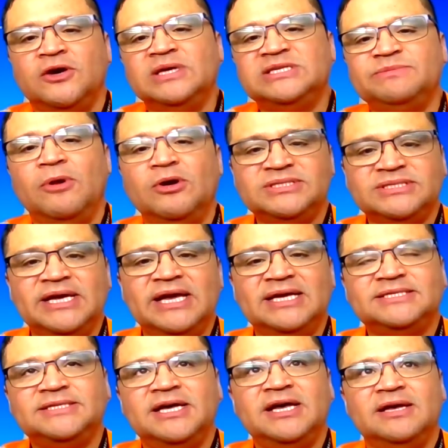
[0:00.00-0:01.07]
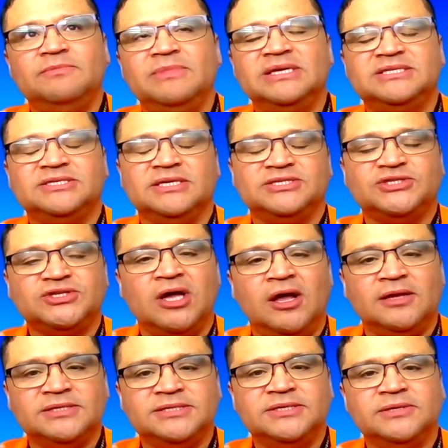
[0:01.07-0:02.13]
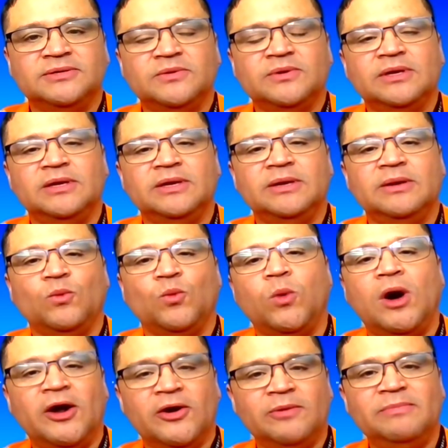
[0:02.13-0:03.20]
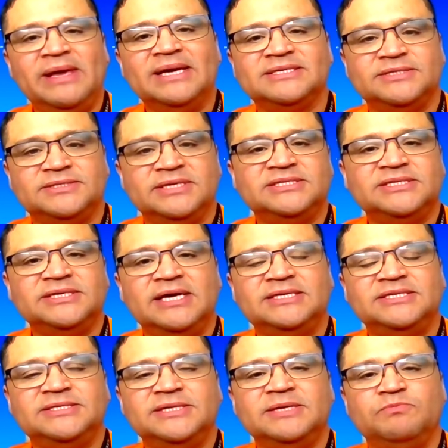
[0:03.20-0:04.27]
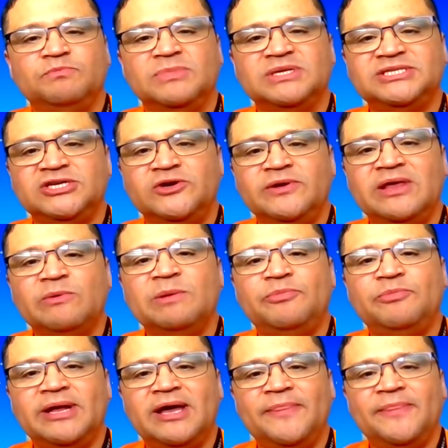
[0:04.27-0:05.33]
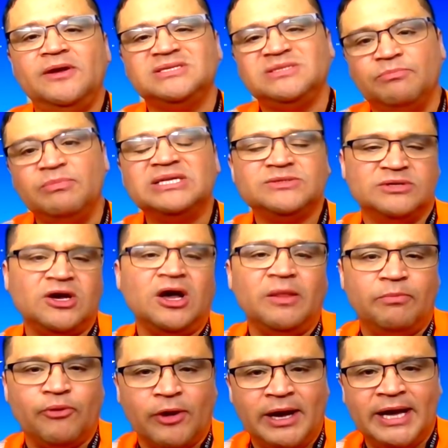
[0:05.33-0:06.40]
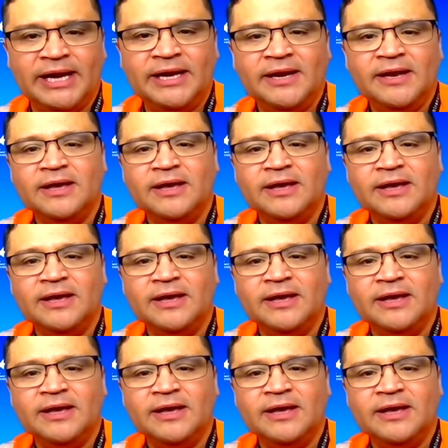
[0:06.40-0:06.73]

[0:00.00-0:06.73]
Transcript: So it's mostly a salt water mix. It's a material that we put out there. It's called brine.